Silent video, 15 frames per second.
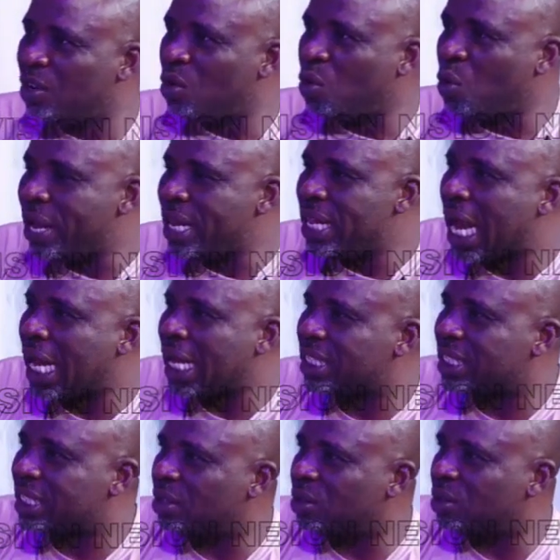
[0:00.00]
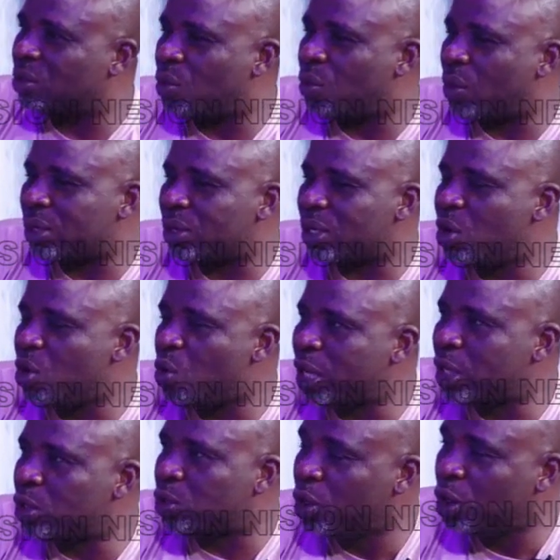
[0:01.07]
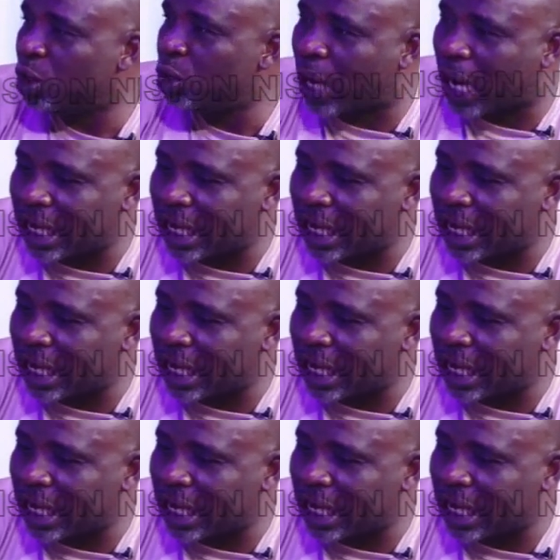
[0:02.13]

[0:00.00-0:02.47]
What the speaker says: with that. What he went to look